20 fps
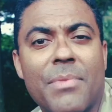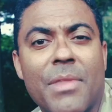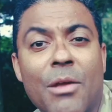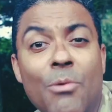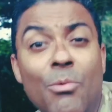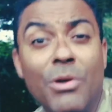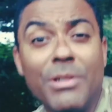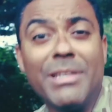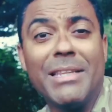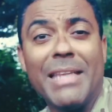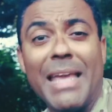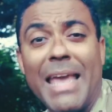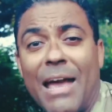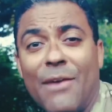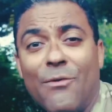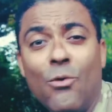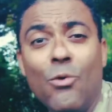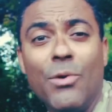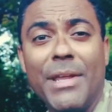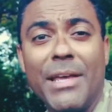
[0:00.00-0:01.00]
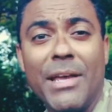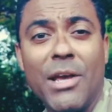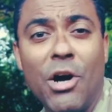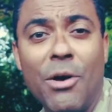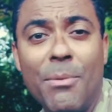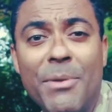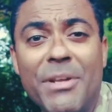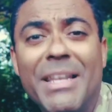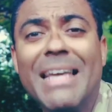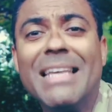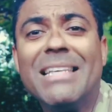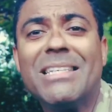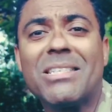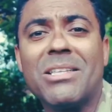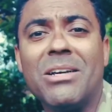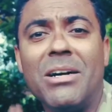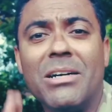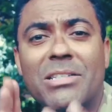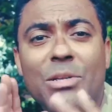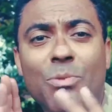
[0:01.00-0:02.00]
What did they have all in common? They
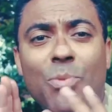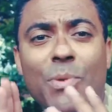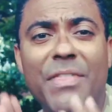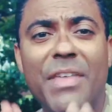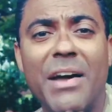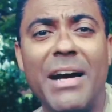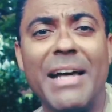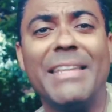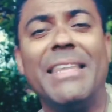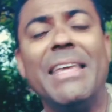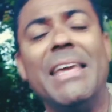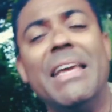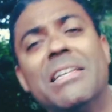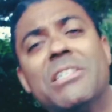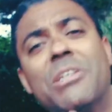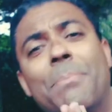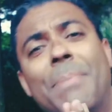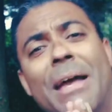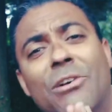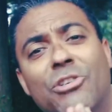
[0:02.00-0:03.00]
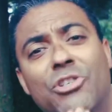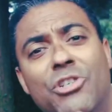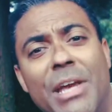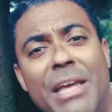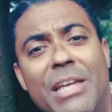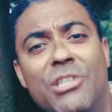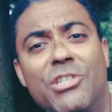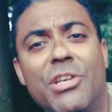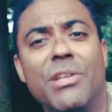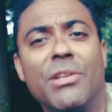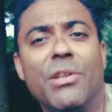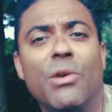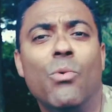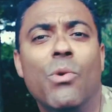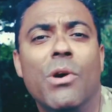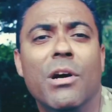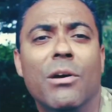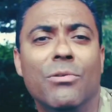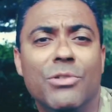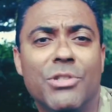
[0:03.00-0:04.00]
started with ideas about changing the
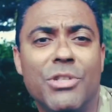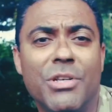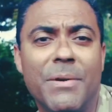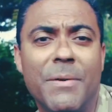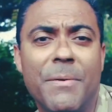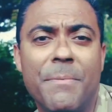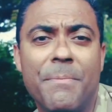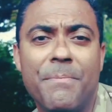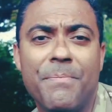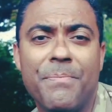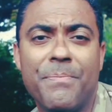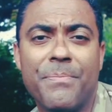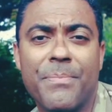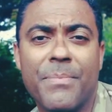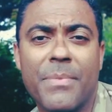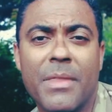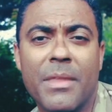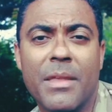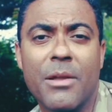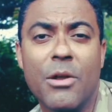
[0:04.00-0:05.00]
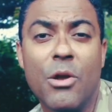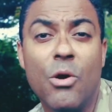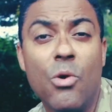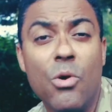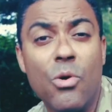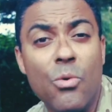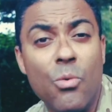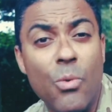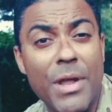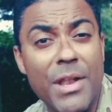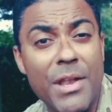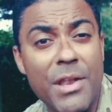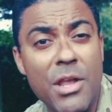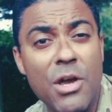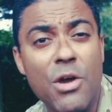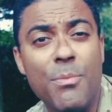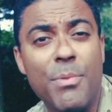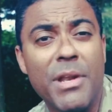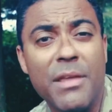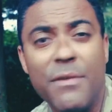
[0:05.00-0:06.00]
world when
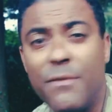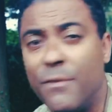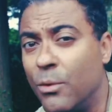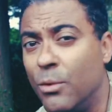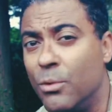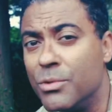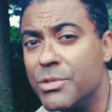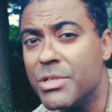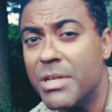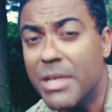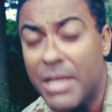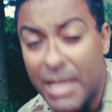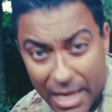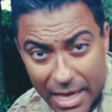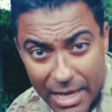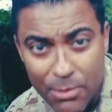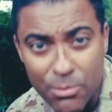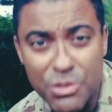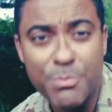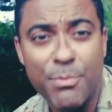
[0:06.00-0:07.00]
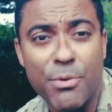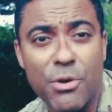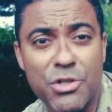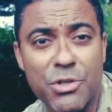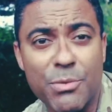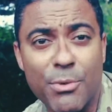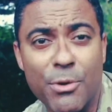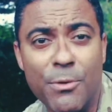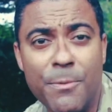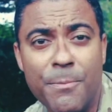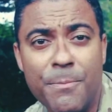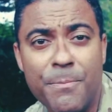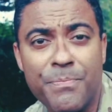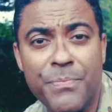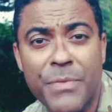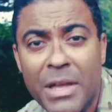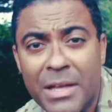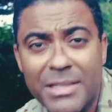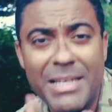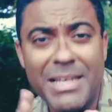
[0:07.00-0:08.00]
nobody thought it was possible.
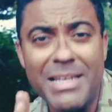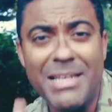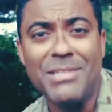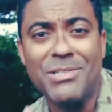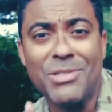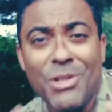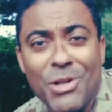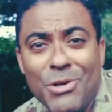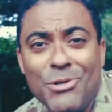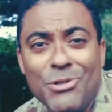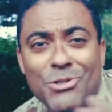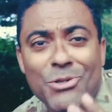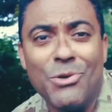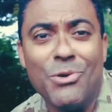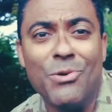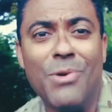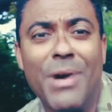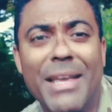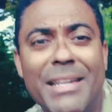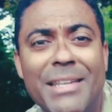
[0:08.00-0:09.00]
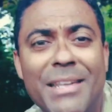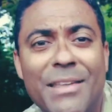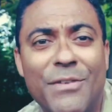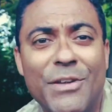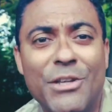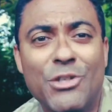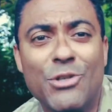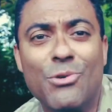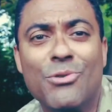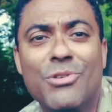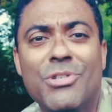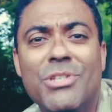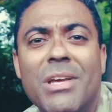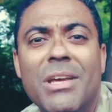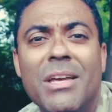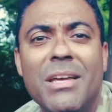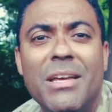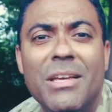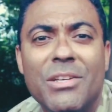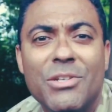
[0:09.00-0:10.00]
These delusional individuals
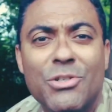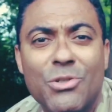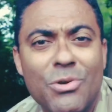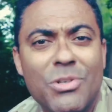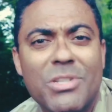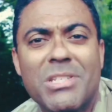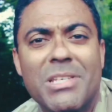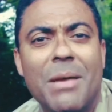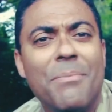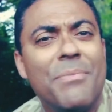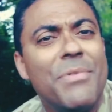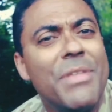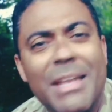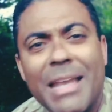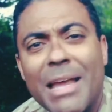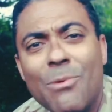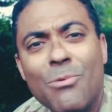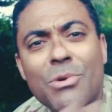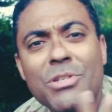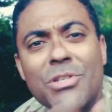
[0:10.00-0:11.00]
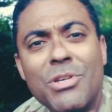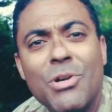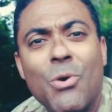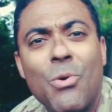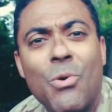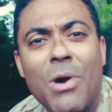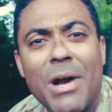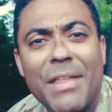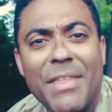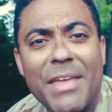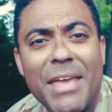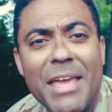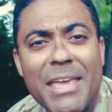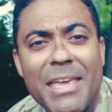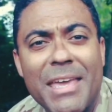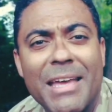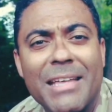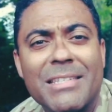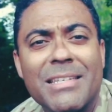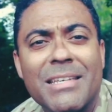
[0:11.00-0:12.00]
saw something that wasn't quite there
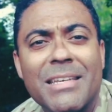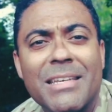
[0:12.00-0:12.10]
yet.